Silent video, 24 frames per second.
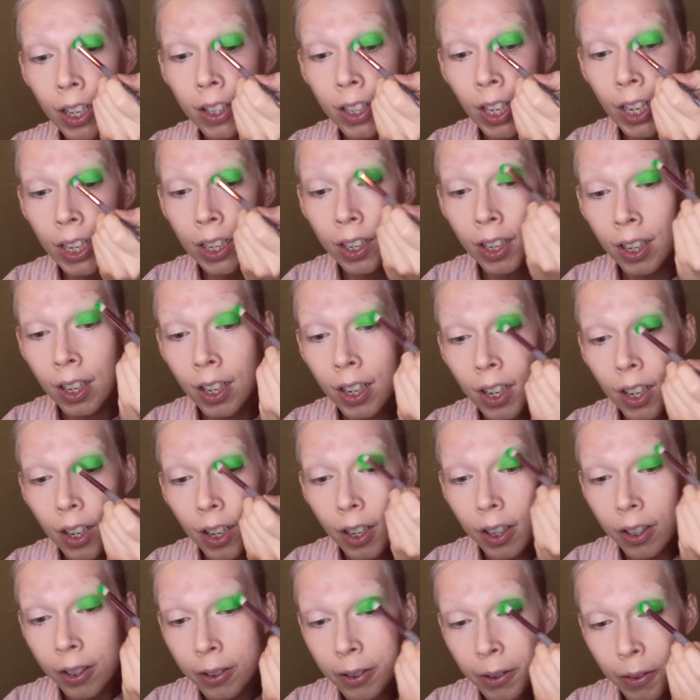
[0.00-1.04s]
Like,
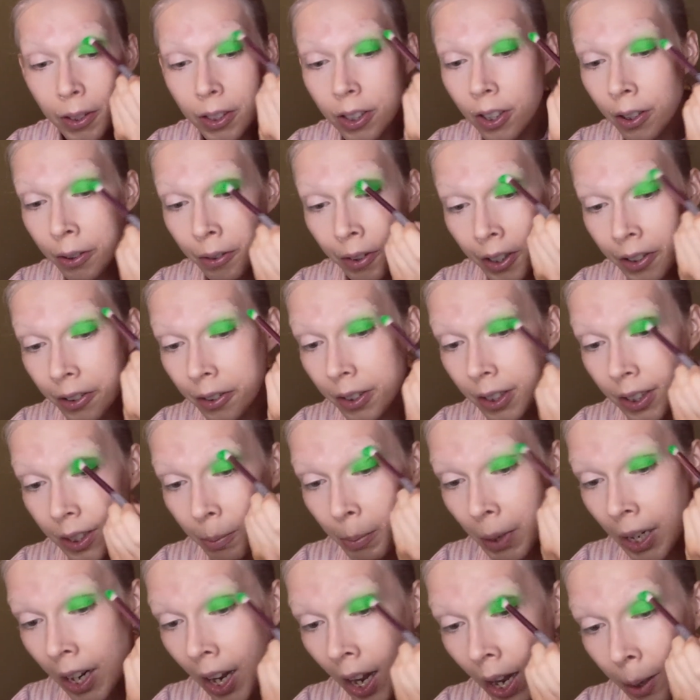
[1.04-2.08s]
Christopher John Rogers is
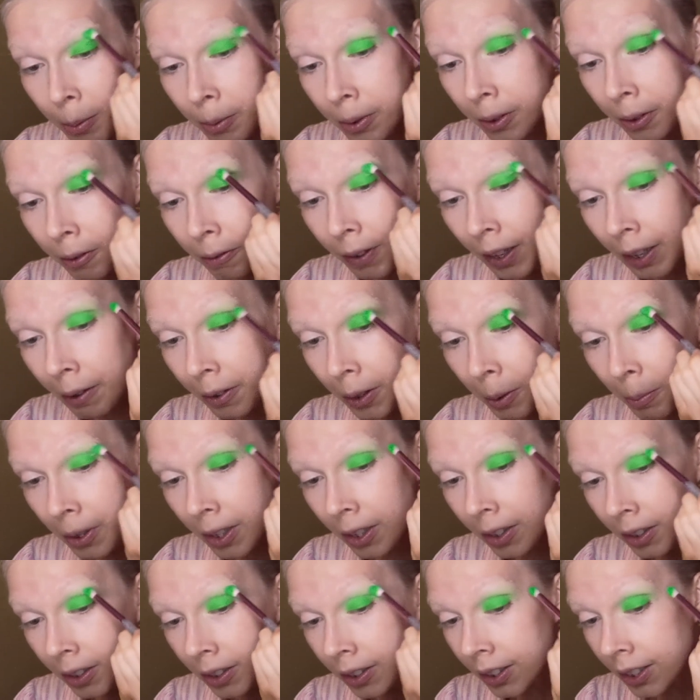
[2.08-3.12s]
my absolute favorite
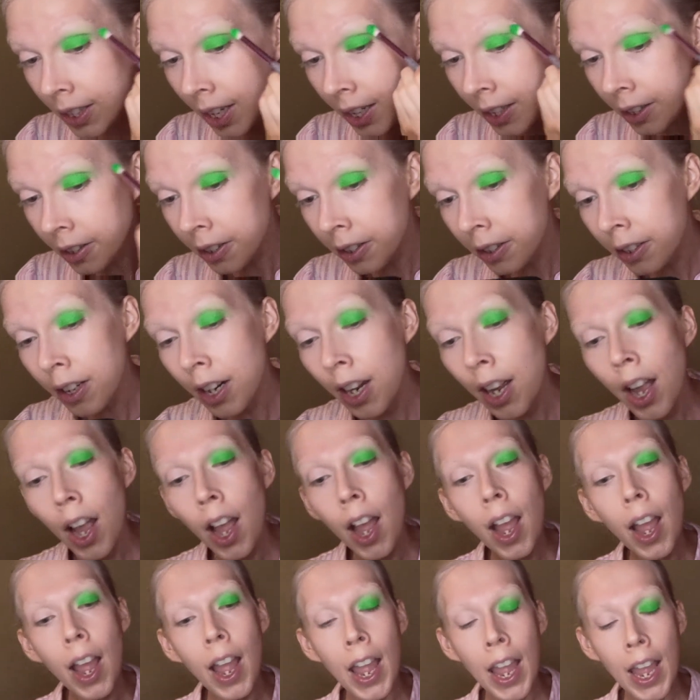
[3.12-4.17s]
American designer,
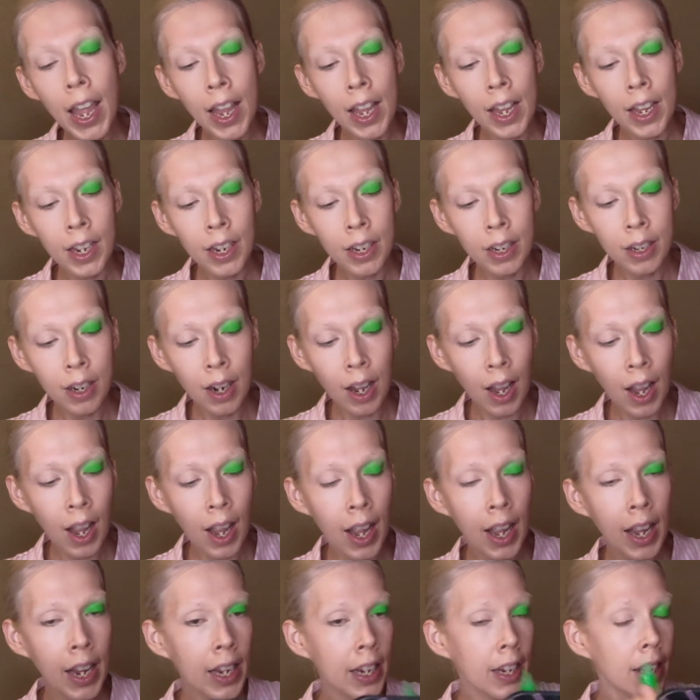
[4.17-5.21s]
and
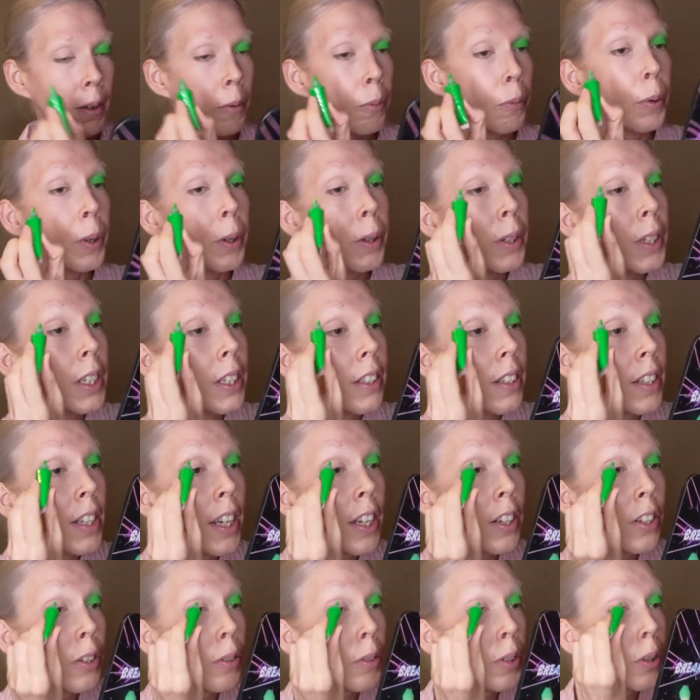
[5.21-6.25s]
I will
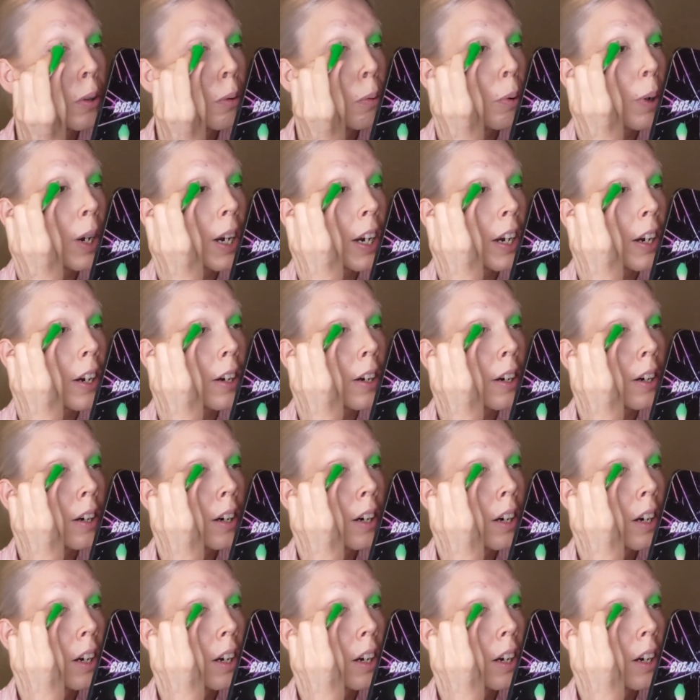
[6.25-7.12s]
continue to wear